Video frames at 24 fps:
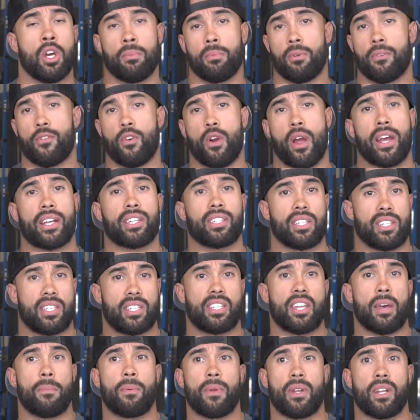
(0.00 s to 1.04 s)
before I actually
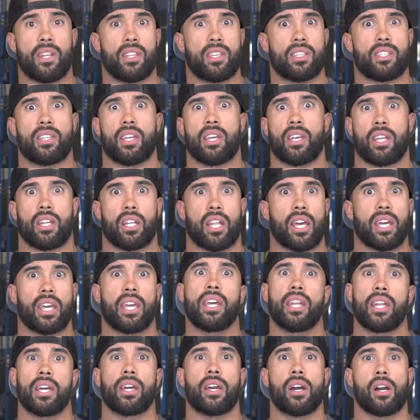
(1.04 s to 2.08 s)
step into this thing and like
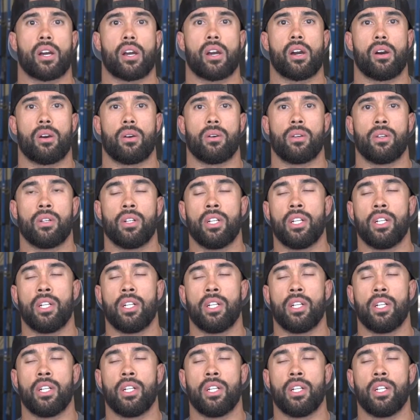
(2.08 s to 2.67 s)
hit it gung-ho.